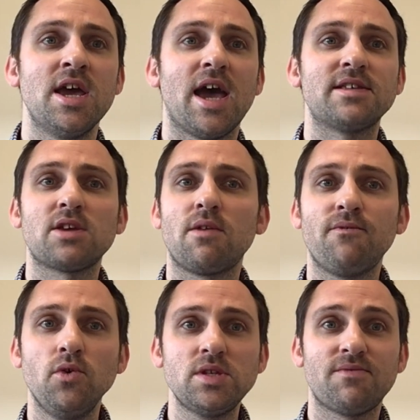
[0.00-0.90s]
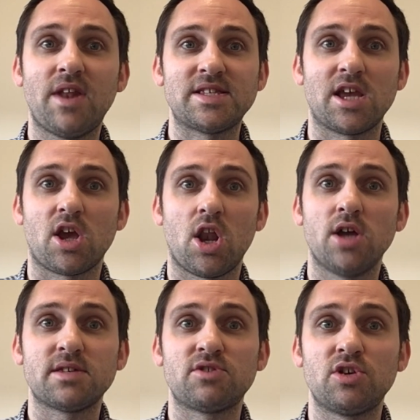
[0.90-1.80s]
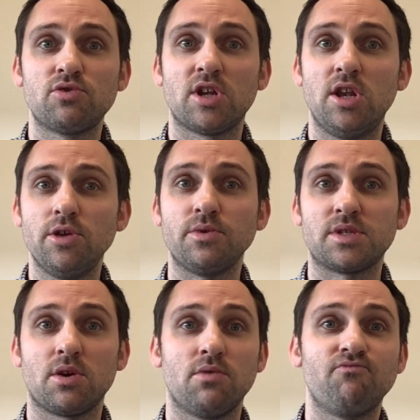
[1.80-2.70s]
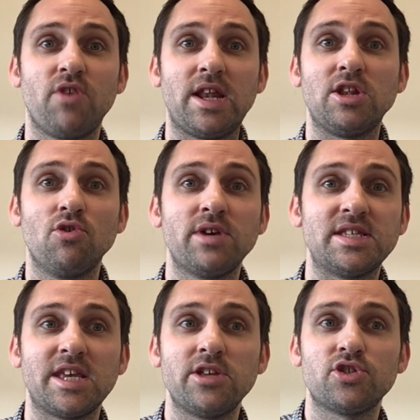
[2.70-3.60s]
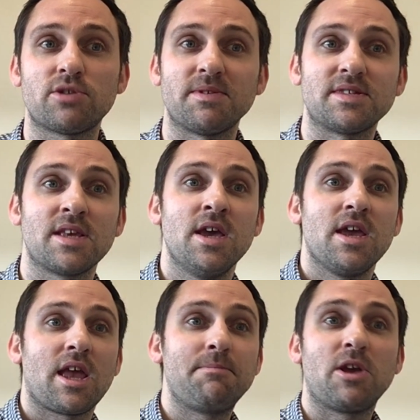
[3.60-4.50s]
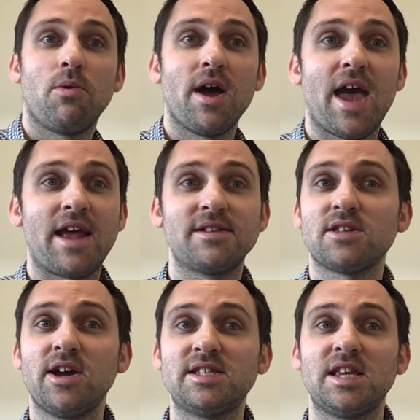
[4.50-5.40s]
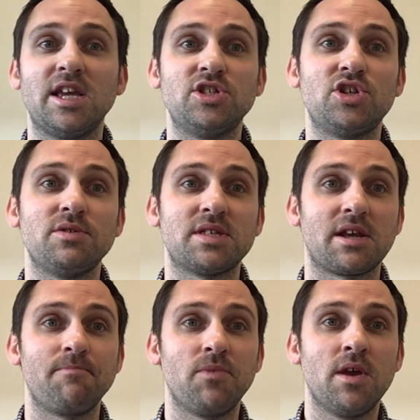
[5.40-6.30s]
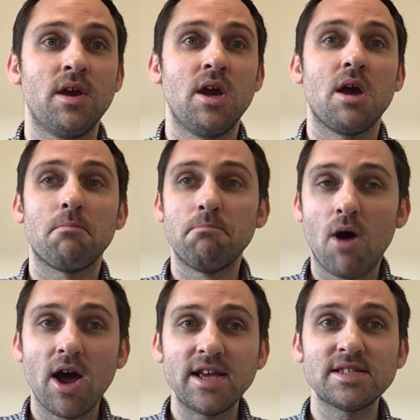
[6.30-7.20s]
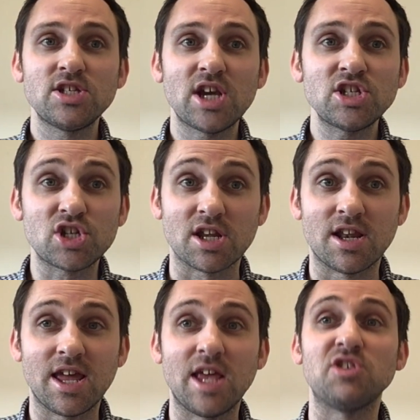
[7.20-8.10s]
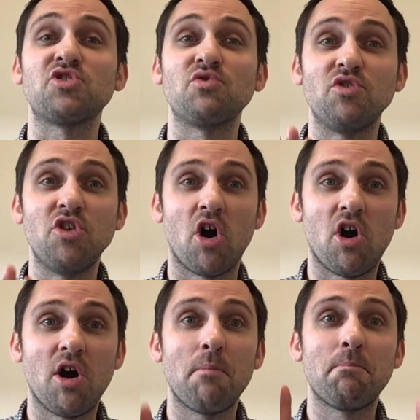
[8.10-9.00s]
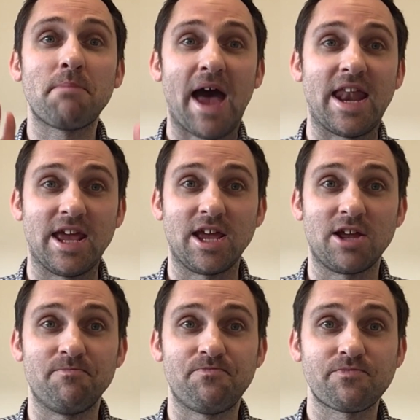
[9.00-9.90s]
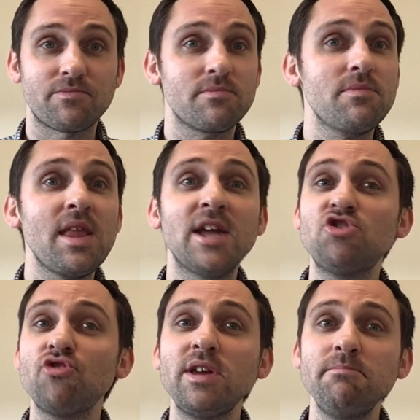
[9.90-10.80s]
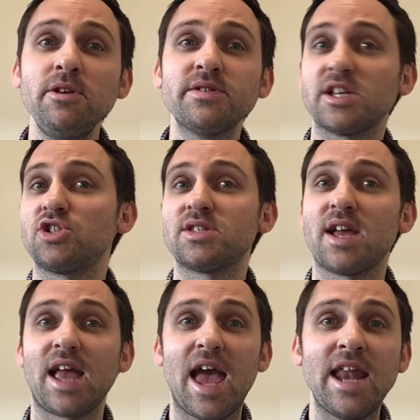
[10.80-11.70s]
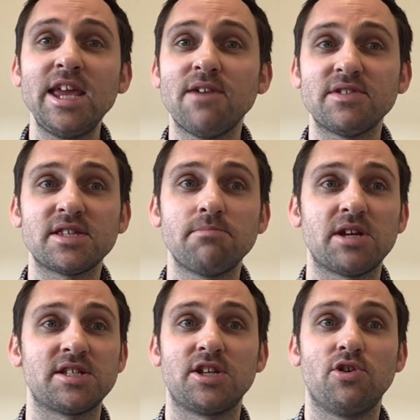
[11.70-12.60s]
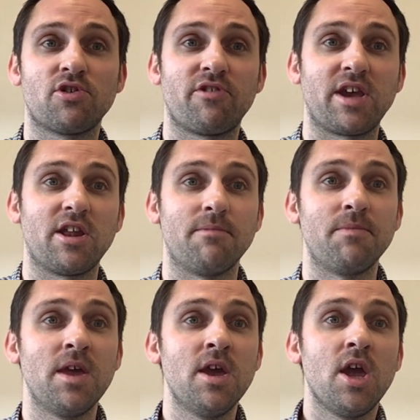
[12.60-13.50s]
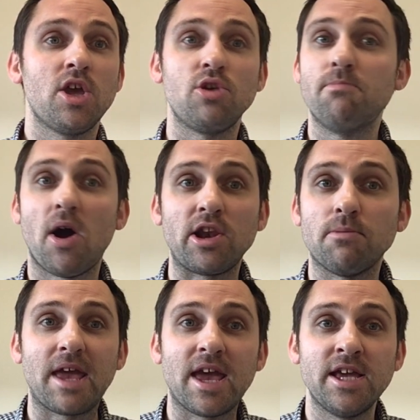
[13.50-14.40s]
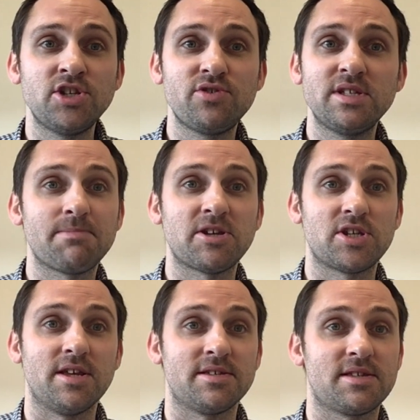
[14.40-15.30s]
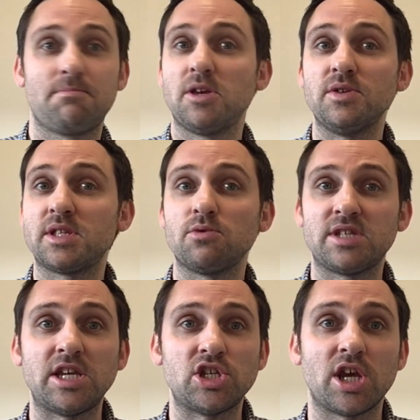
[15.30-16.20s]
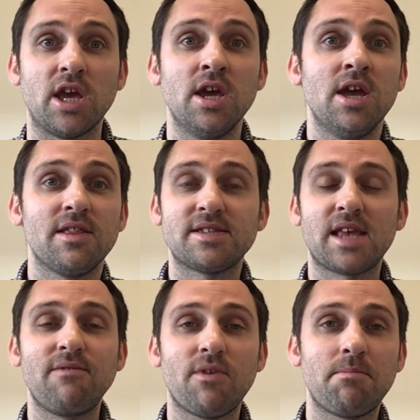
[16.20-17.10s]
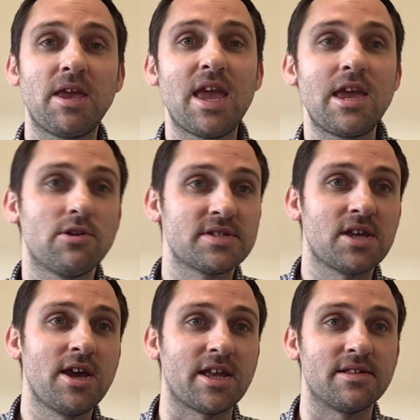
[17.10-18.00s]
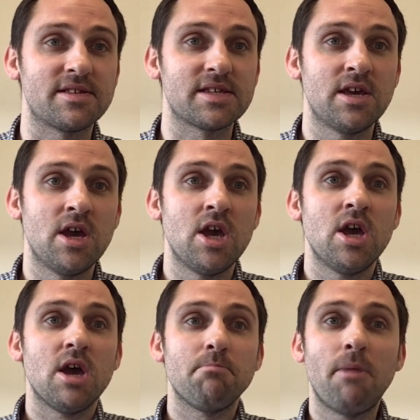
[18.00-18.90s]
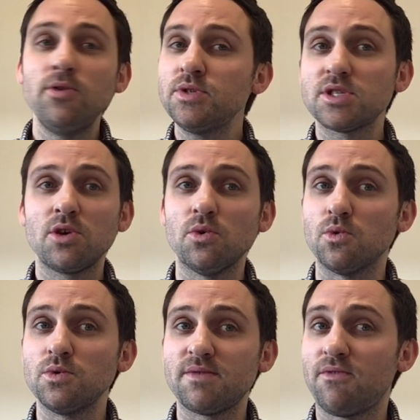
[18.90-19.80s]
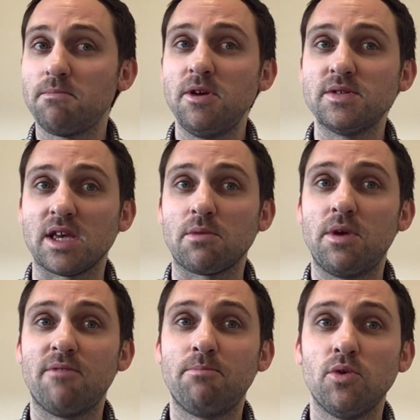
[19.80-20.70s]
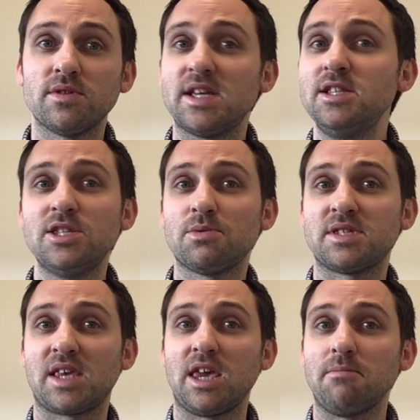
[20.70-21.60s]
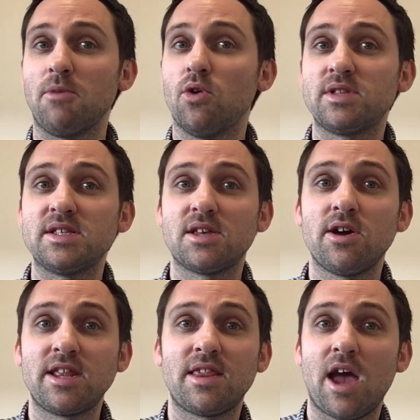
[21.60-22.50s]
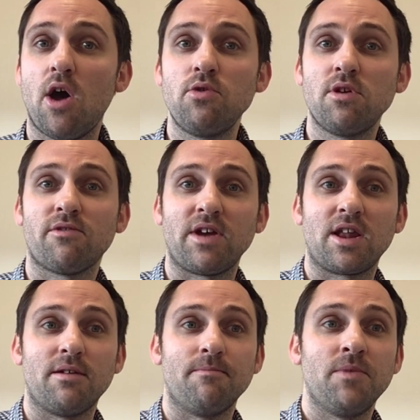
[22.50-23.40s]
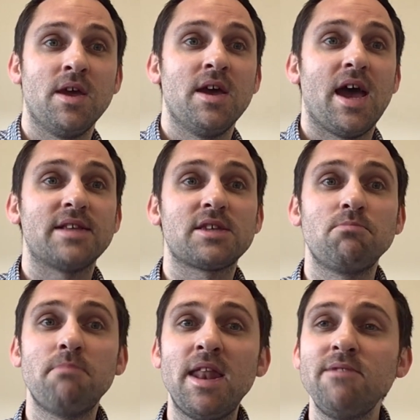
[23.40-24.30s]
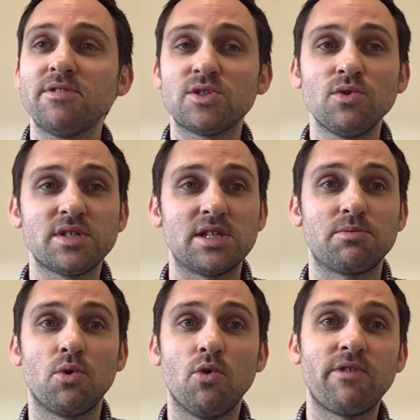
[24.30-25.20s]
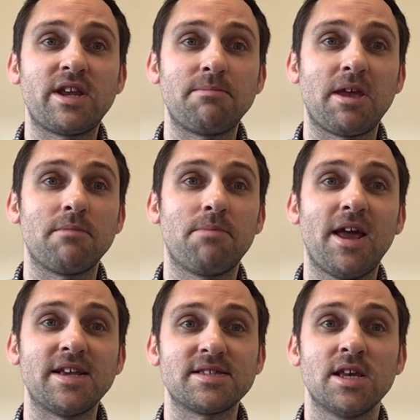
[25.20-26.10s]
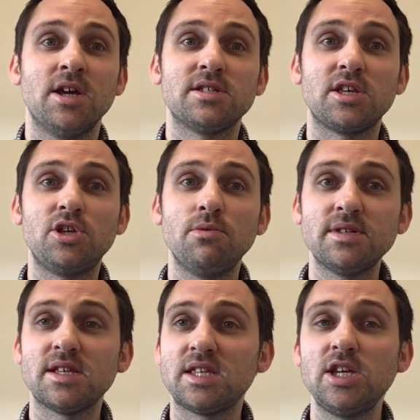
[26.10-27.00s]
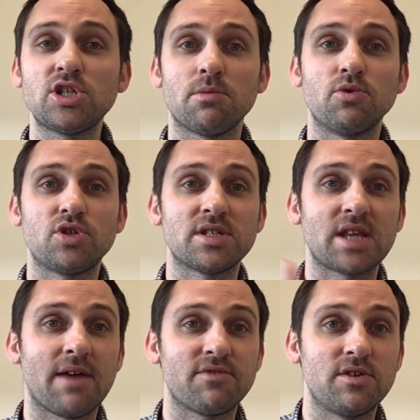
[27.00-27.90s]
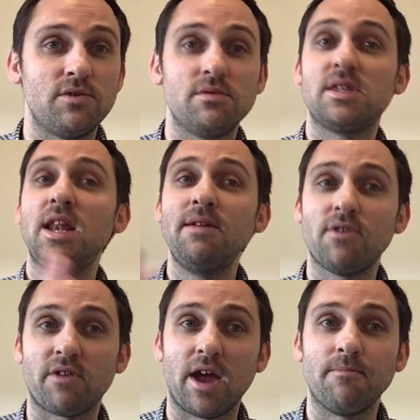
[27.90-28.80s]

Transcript: and so the thought of letting a class of children loose on really noisy instruments can be quite anxiety-inducing. My suggestion is to not panic and treat music just like any other subject in your curriculum. You might not history specialist, but you still teach it. The same for PE or science. Most schools for music will have bought into a scheme or designed their own curriculum, and so many resources will already be in place, so you as a teacher will just have to deliver it.